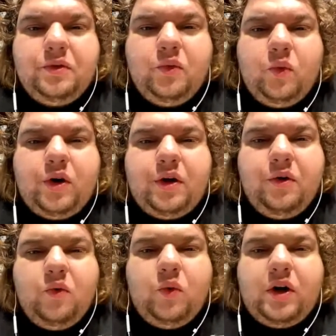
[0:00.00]

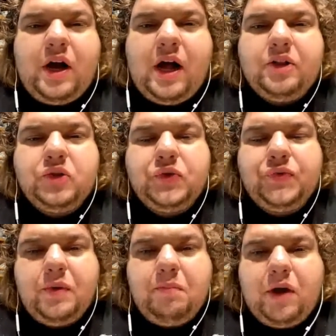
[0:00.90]
Well, college
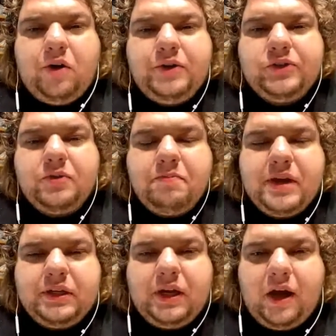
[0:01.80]
football is the
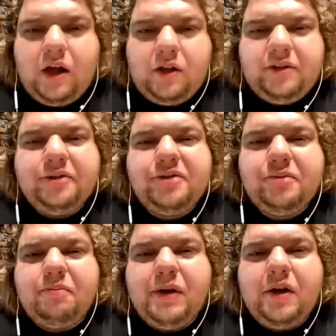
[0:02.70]
big dollars,
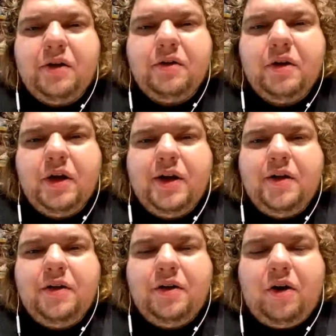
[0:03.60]
but
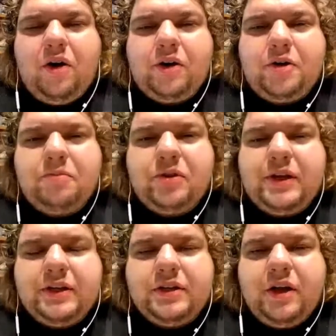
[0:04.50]
arguably
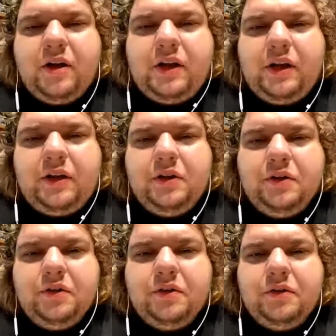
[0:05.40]
Kentucky
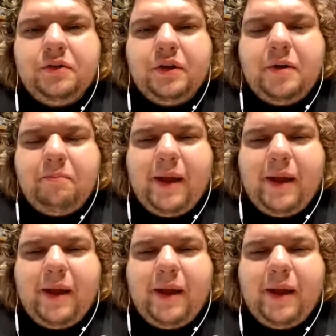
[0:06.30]
and